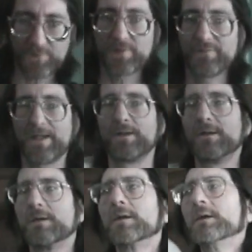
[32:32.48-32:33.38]

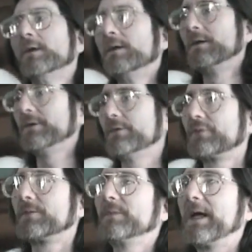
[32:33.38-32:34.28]
preventing you
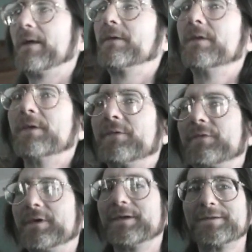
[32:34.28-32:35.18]
from getting this
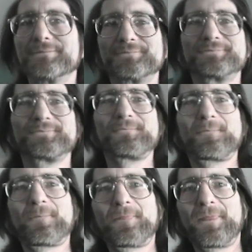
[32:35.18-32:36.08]
thing,
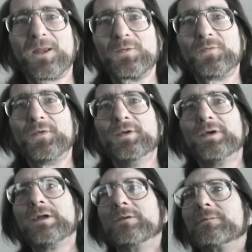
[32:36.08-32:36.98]
so you
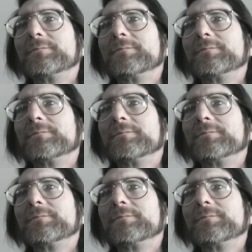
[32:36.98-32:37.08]
can